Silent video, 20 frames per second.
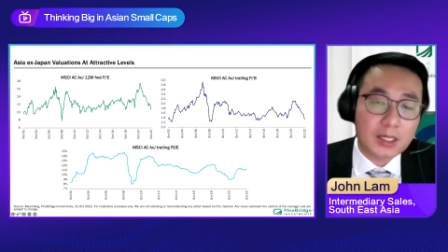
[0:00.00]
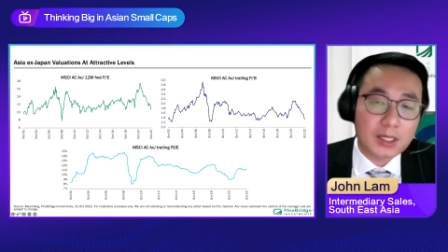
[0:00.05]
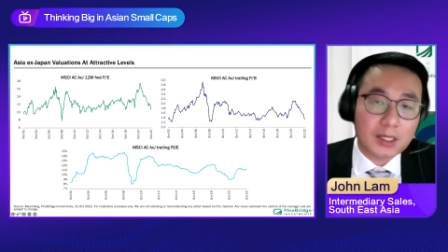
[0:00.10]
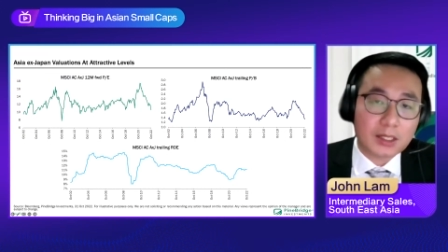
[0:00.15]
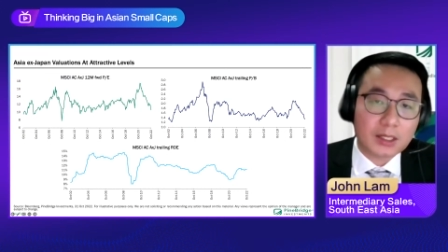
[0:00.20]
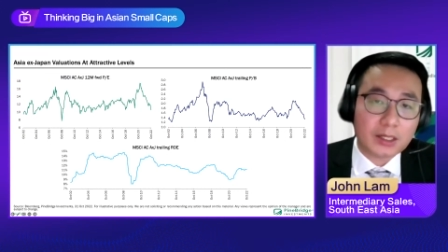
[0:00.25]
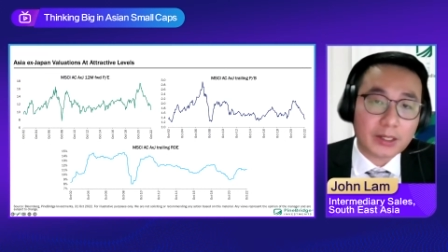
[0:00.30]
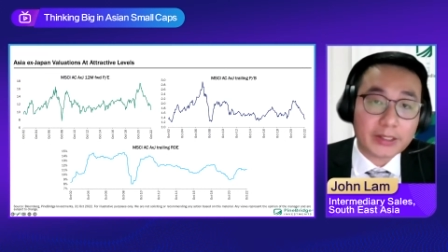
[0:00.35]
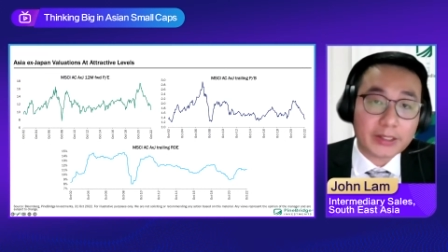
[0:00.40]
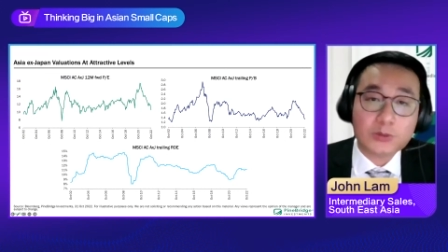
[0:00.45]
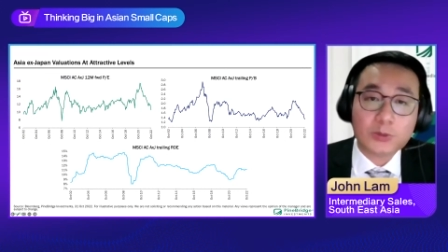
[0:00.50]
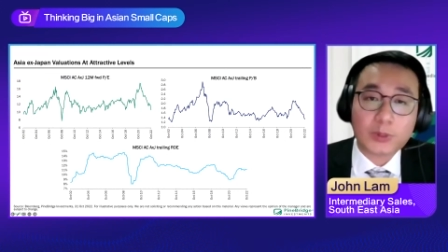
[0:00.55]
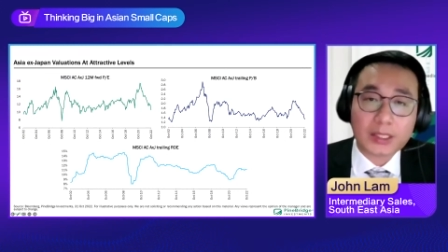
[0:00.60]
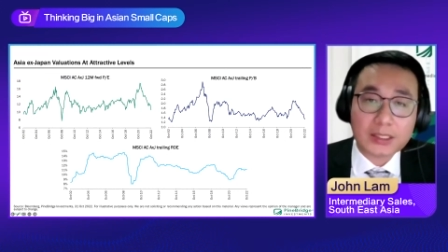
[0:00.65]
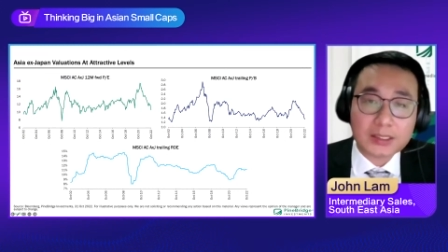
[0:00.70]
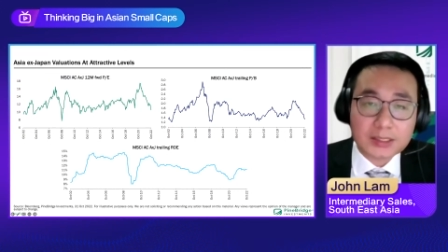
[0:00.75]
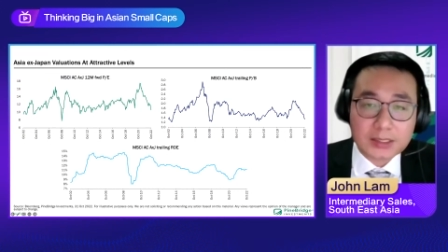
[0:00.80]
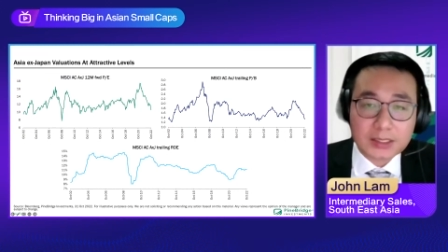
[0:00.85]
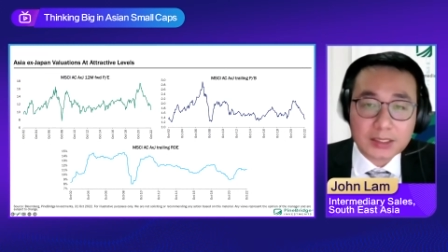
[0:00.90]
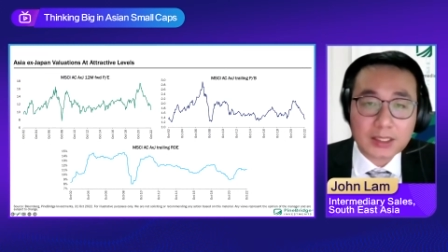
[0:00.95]
As you can
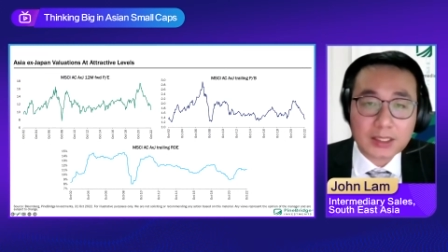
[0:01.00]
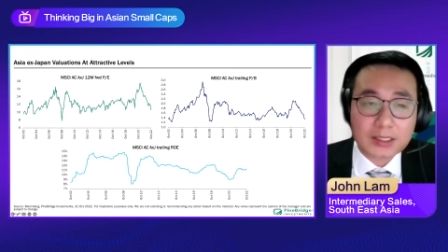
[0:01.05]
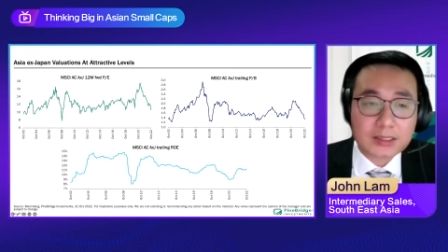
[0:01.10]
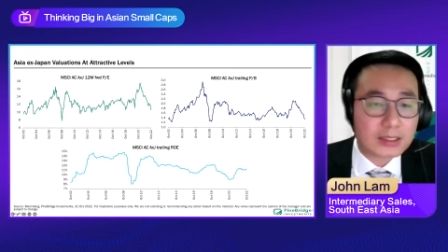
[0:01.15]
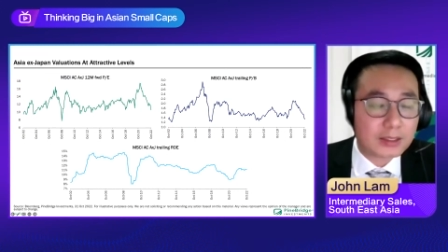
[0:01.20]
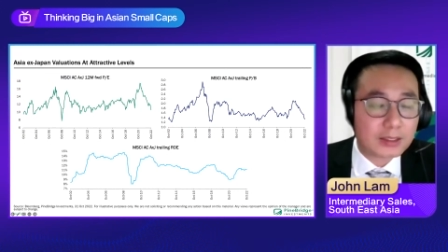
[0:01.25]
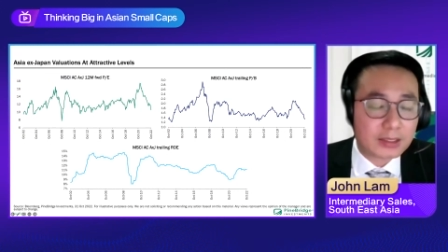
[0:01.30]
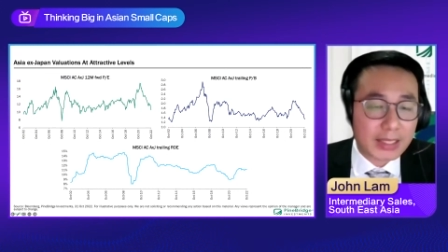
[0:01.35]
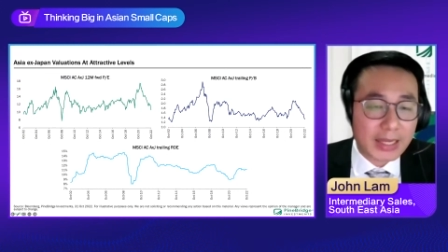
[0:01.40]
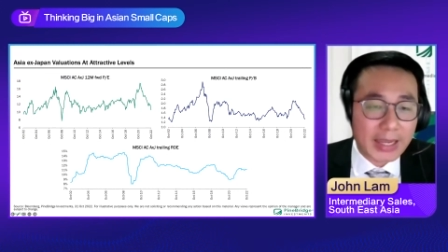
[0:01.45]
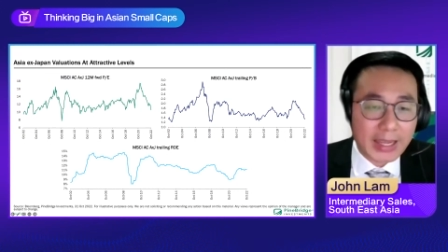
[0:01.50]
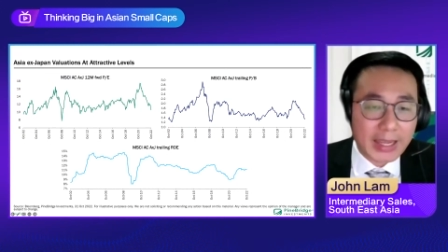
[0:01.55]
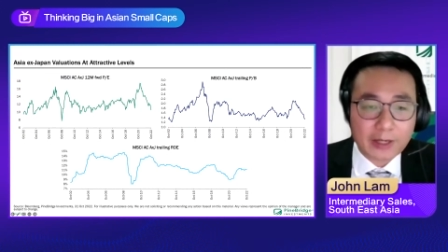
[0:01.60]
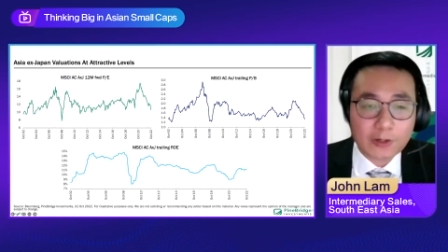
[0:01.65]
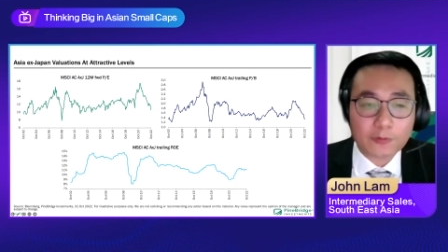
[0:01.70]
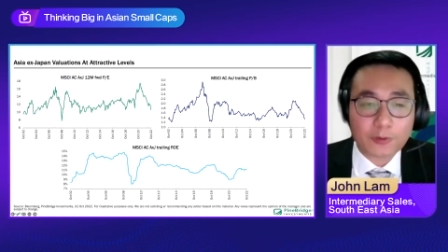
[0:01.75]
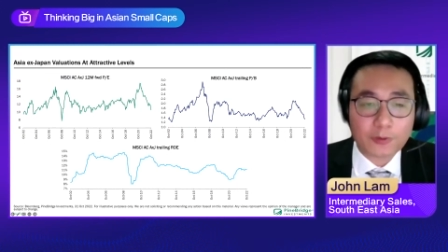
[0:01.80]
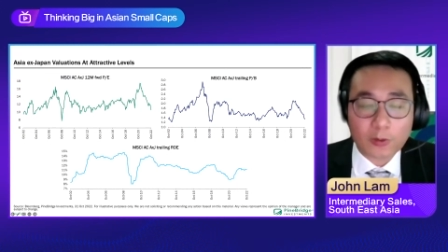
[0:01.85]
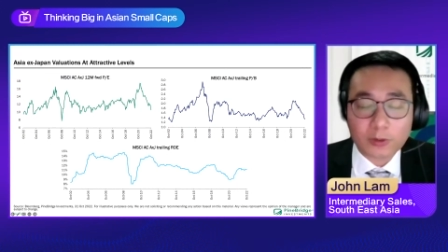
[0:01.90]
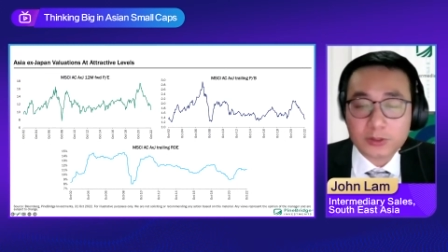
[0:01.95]
see, as at the end
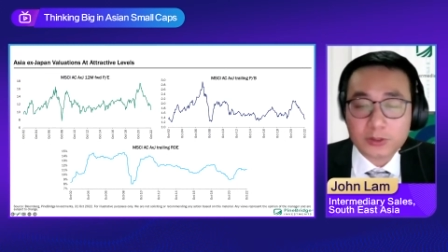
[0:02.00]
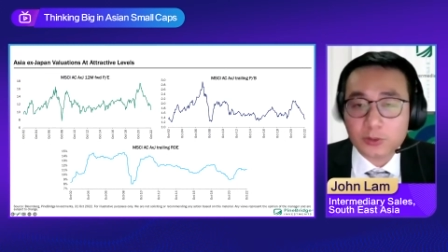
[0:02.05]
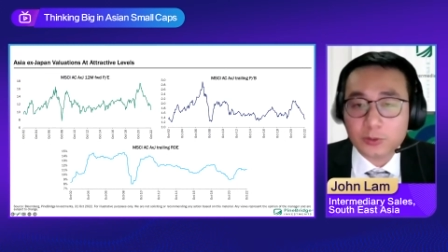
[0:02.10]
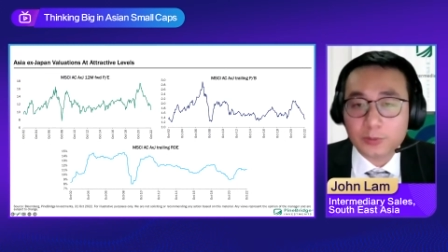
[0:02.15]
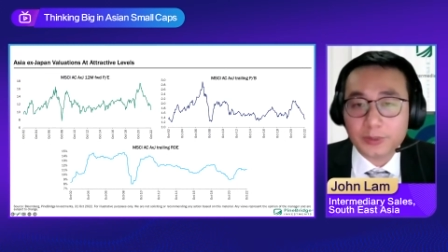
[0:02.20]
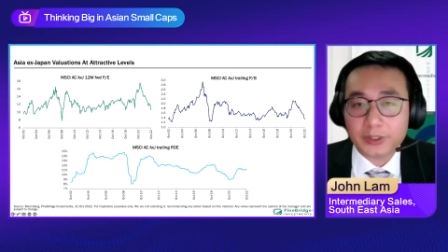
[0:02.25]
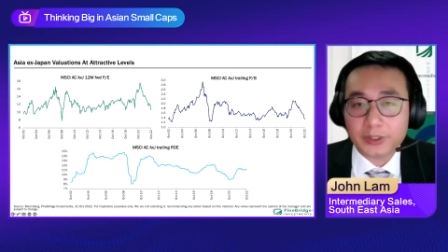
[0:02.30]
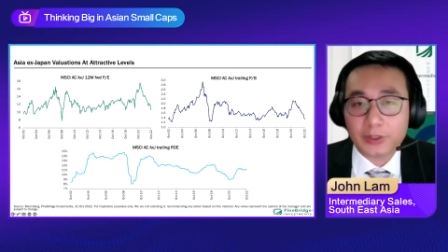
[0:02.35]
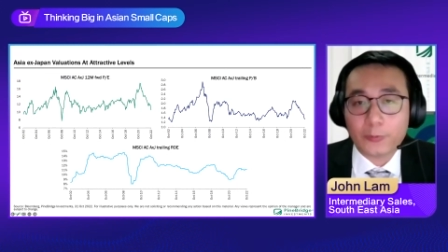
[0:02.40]
of October,